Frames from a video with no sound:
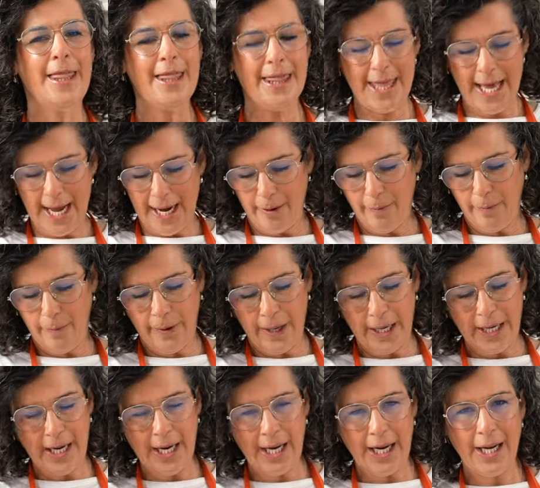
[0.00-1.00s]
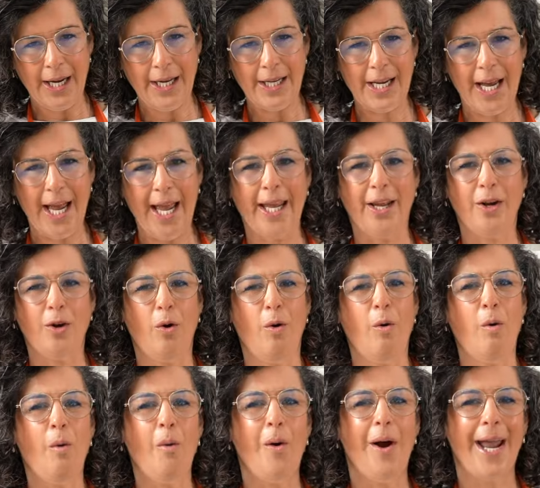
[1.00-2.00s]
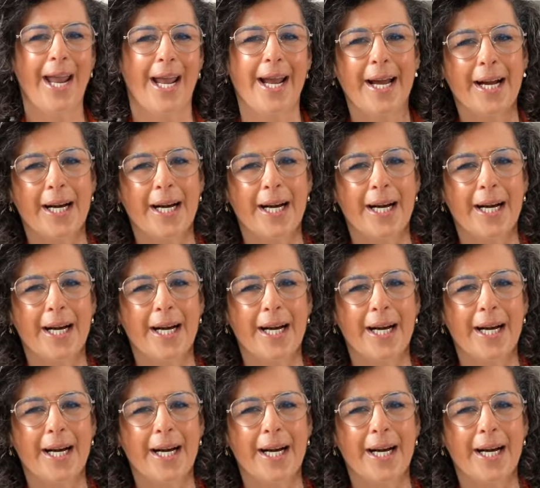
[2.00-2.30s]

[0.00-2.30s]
that we need a quick,